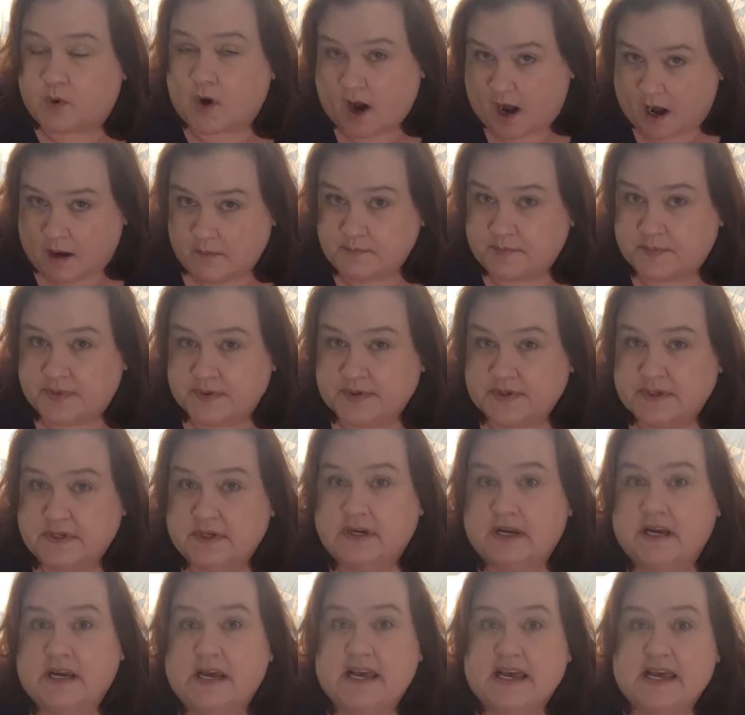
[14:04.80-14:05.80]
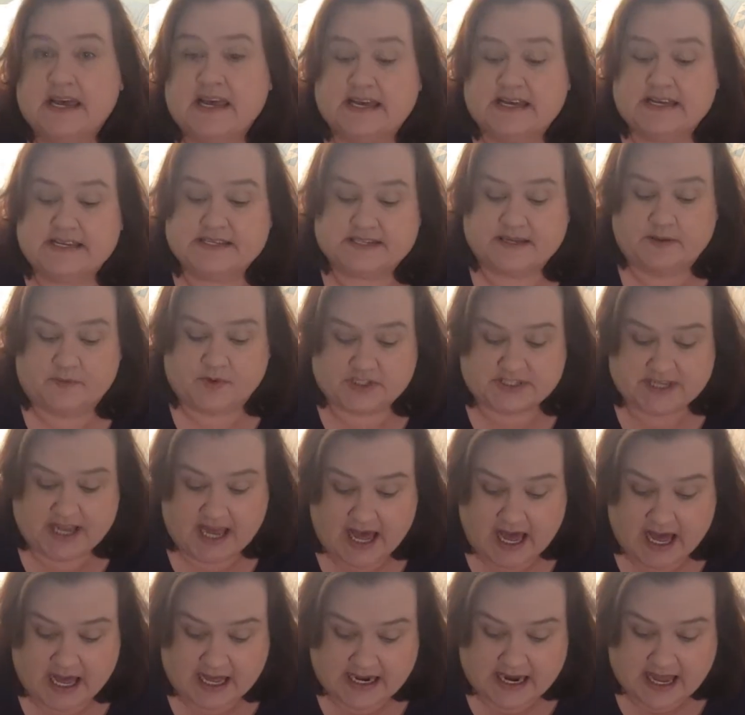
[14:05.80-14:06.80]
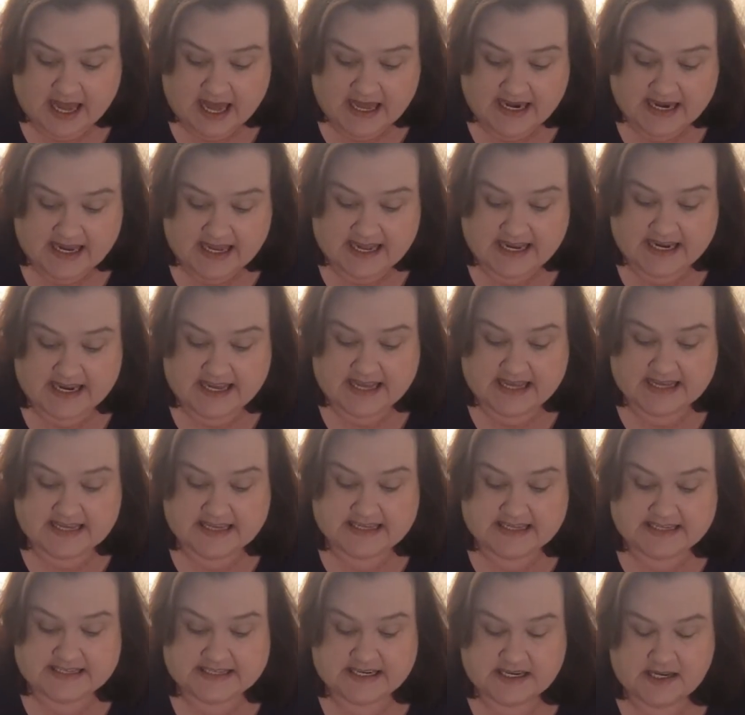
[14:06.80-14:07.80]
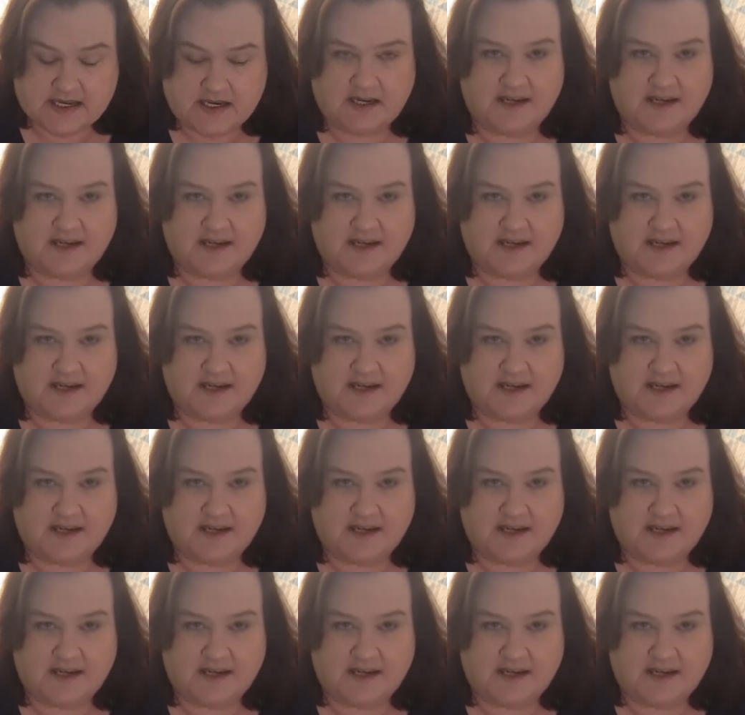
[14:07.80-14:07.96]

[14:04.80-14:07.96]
prompt is number 10. And it is...